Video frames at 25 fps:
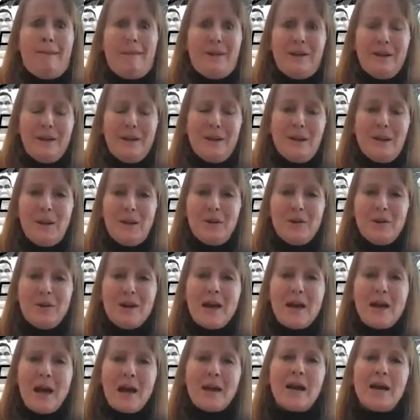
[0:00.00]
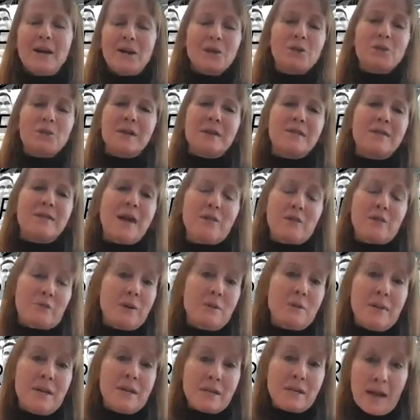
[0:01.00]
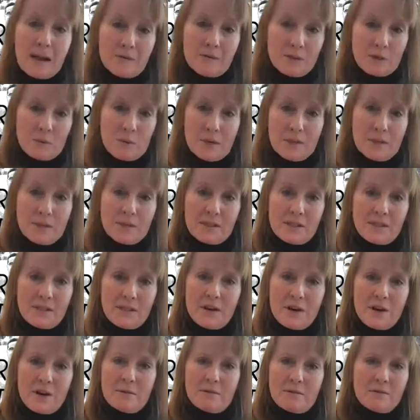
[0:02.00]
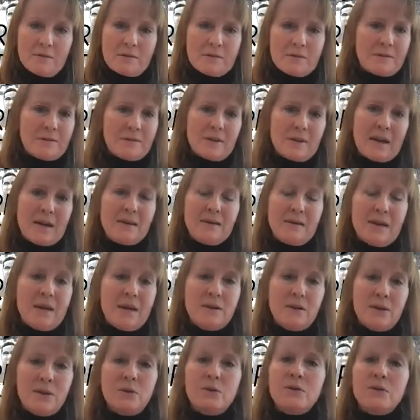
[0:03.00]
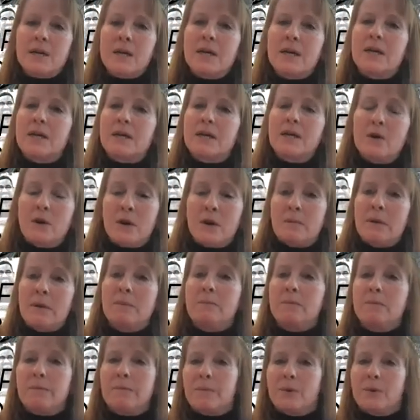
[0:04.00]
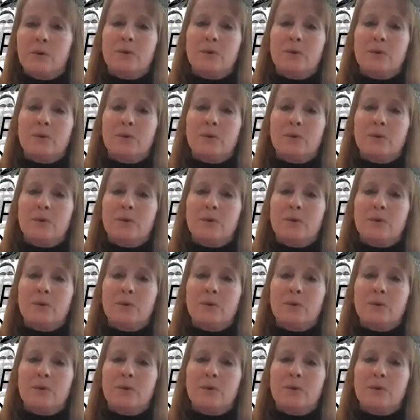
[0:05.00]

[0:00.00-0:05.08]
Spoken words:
you know, and I could have written that 3 weeks afterwards, you know, and who's gonna, you know what I mean?